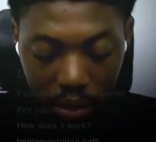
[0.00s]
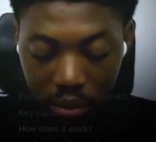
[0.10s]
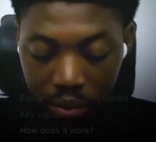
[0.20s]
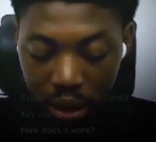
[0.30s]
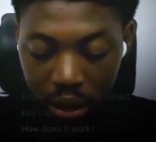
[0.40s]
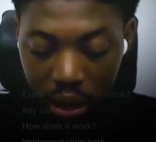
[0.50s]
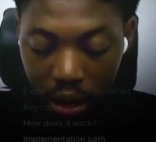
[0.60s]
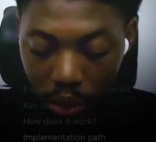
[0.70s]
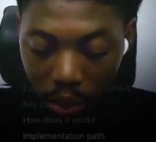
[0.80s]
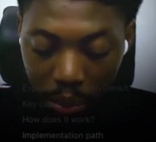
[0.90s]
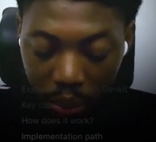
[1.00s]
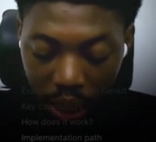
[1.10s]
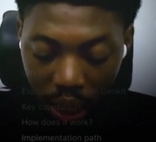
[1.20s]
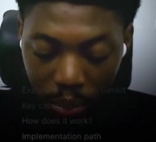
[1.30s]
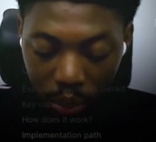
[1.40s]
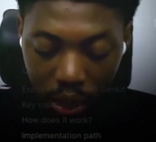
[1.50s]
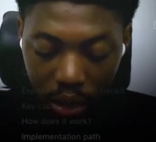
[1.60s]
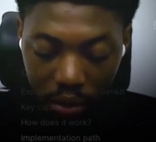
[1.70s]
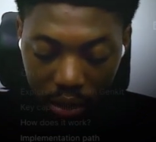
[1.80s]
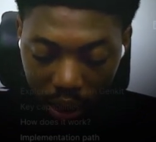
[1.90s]
basically OpenAI
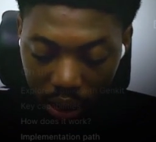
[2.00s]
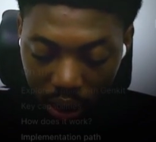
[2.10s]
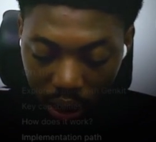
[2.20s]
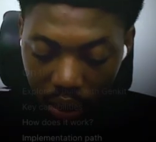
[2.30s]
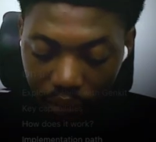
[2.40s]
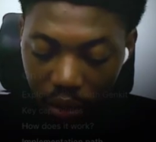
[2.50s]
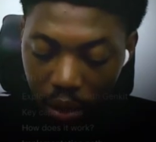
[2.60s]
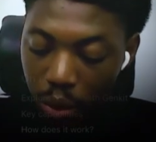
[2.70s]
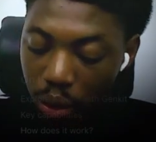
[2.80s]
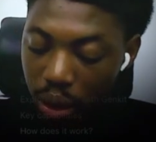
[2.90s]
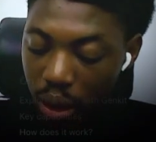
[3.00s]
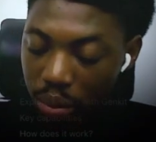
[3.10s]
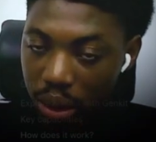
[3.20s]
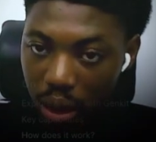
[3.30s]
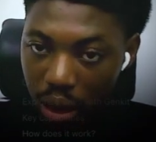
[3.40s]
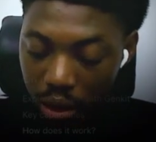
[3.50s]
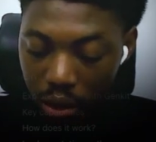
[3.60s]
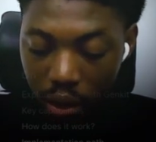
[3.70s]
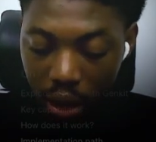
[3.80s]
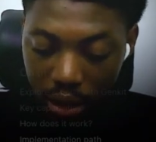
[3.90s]
model, then the model. Basically,
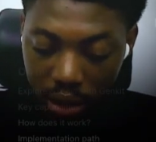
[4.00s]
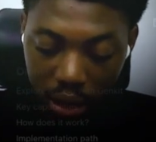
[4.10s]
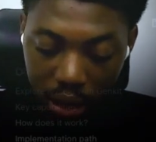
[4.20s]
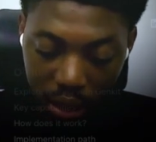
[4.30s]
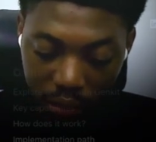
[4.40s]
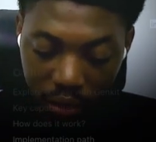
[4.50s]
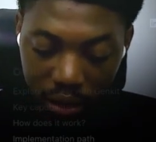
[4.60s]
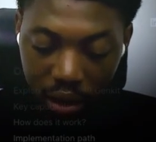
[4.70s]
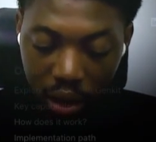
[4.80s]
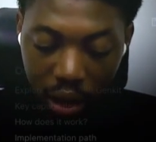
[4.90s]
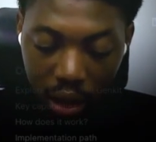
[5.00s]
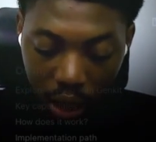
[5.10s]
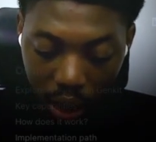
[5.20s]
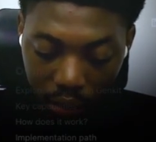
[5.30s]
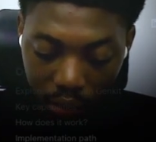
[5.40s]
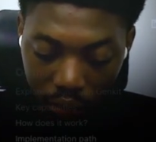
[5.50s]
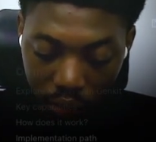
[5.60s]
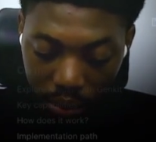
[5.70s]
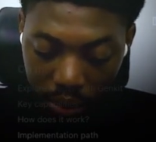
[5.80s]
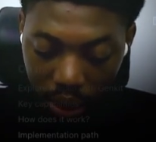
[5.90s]
you can see the difference
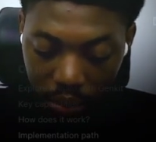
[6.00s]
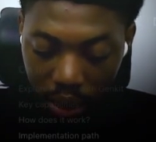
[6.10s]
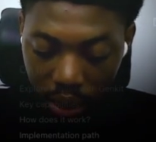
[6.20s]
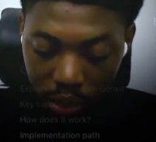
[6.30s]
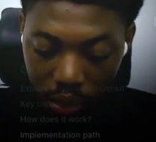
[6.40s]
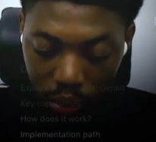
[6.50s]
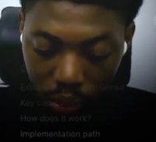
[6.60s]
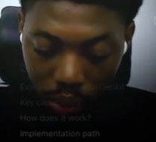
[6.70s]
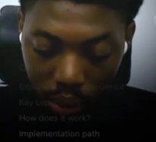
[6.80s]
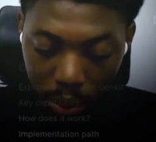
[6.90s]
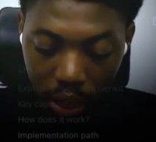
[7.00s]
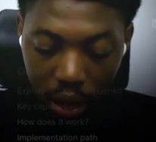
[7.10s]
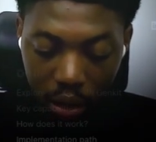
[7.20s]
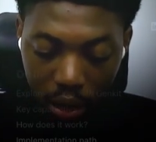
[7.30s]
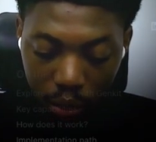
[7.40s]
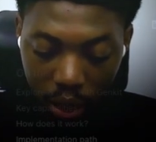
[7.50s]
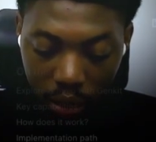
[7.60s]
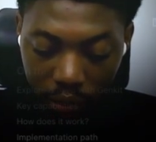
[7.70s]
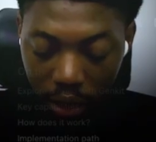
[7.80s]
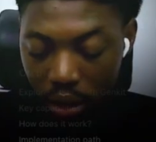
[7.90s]
from Gemini to OpenAI. Then we
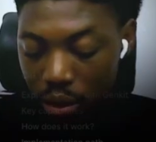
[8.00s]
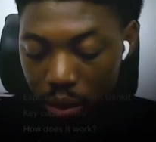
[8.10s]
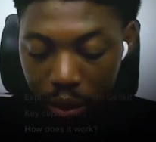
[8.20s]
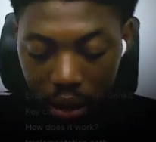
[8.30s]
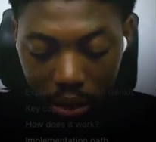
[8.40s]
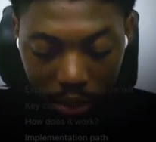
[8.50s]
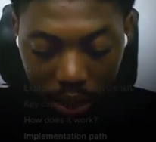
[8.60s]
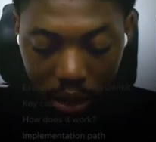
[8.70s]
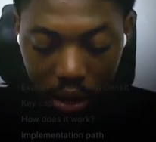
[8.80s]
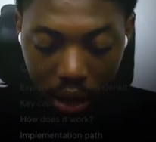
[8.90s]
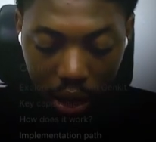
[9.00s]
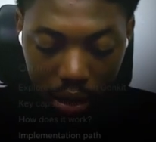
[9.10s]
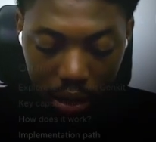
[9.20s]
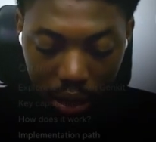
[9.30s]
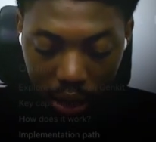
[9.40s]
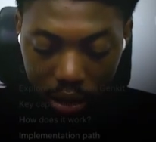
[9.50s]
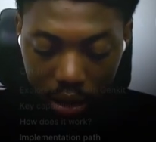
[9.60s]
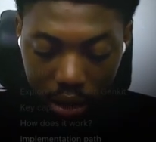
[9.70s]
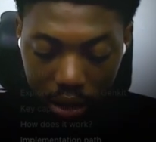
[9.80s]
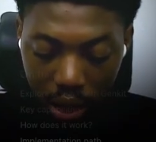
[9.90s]
have Anthropic, basically, and that
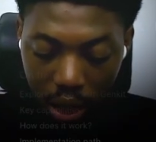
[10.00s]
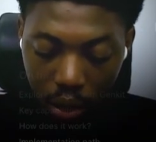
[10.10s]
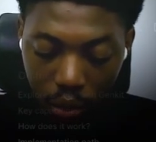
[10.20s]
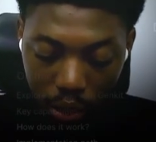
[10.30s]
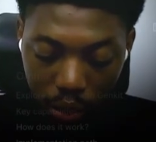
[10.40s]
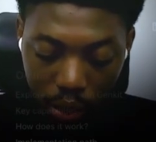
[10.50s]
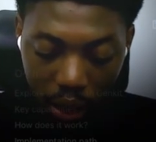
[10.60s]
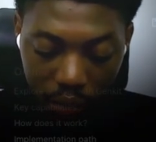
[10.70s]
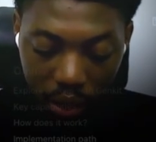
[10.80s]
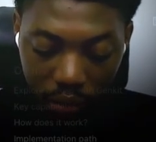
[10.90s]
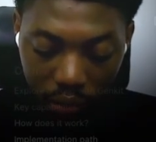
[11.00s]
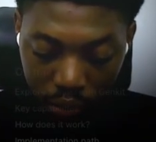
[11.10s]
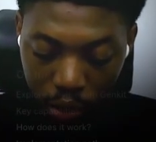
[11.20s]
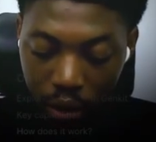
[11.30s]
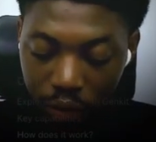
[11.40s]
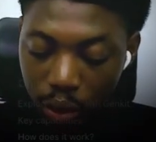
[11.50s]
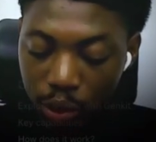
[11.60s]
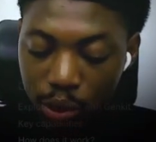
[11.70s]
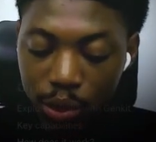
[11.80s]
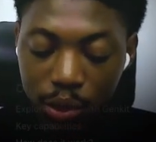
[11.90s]
is what we have here. So if you want
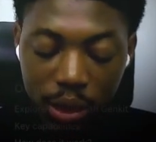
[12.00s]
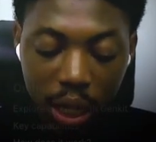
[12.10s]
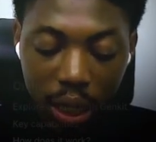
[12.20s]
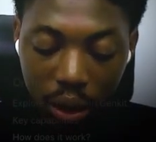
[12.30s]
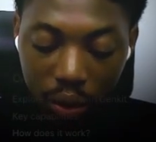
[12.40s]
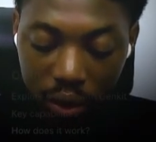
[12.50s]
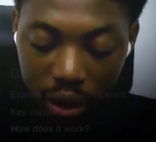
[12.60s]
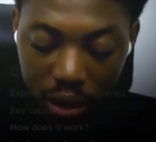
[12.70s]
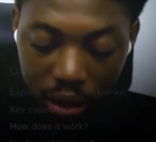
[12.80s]
to use any of these